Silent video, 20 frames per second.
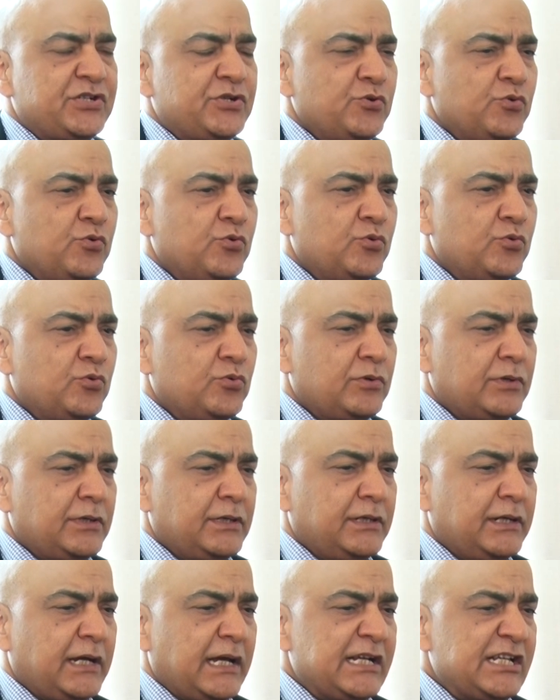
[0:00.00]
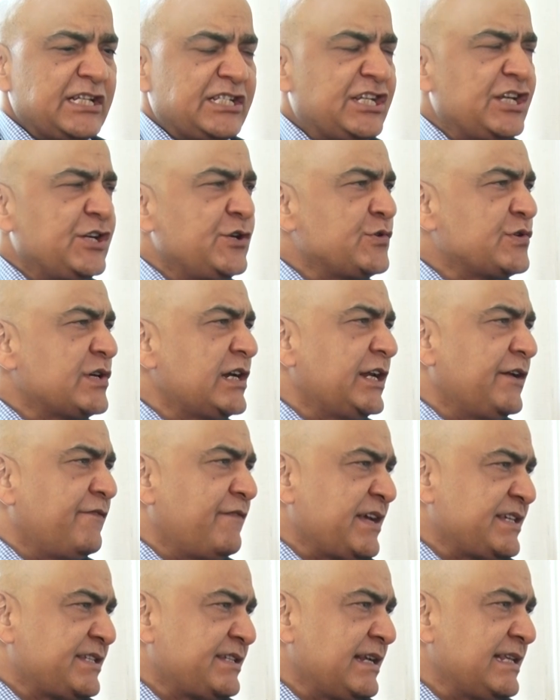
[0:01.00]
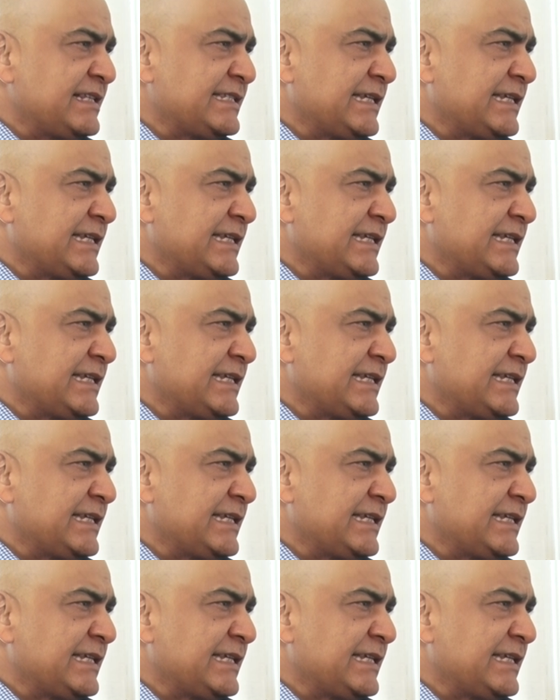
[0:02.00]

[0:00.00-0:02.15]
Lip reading: to an institutional investor and